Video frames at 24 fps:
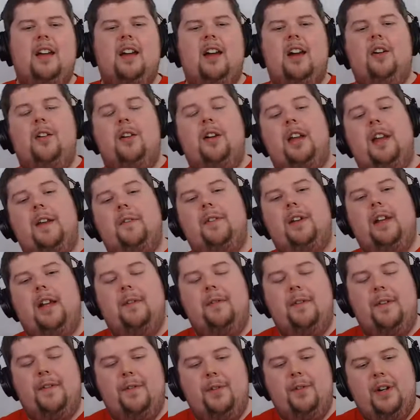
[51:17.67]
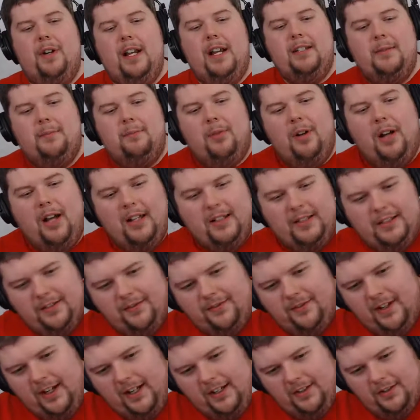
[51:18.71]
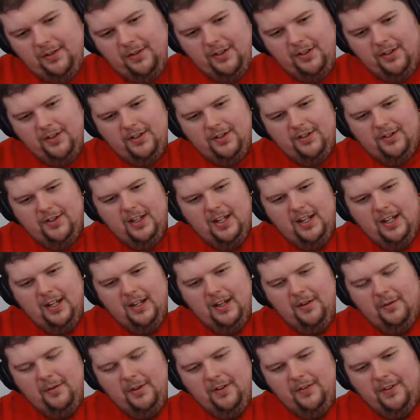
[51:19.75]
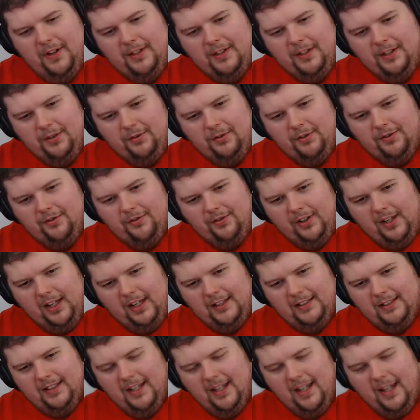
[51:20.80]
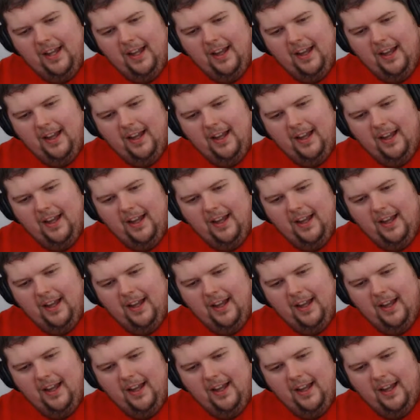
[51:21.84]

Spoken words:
Oh, yeah. Every floor has a boss to fight. So here's I'm gonna fight the Duke of Flies.